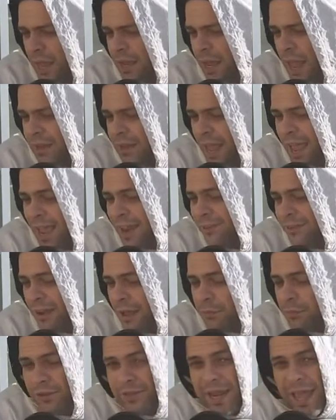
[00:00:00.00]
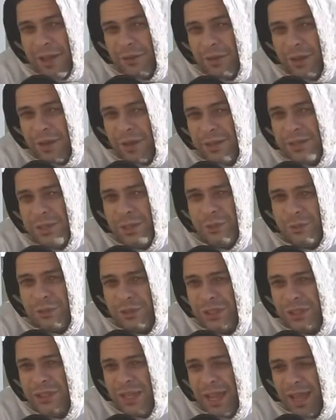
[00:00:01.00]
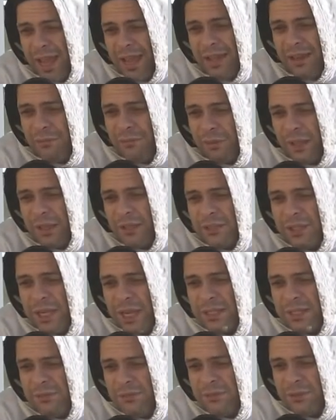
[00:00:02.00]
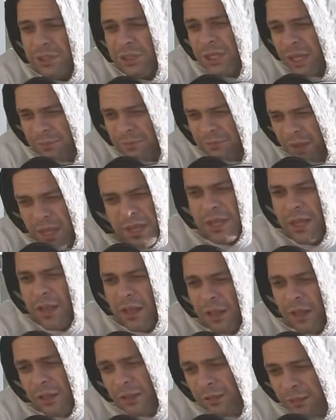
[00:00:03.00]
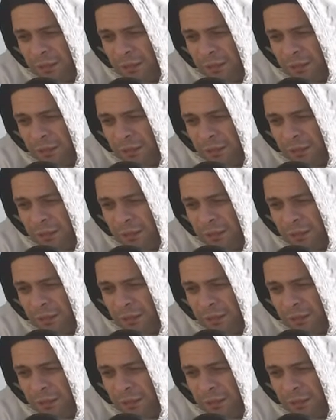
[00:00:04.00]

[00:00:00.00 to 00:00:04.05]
And then doubled down on it too. She's like, I ain't apologizing for shit. Fuck y'all.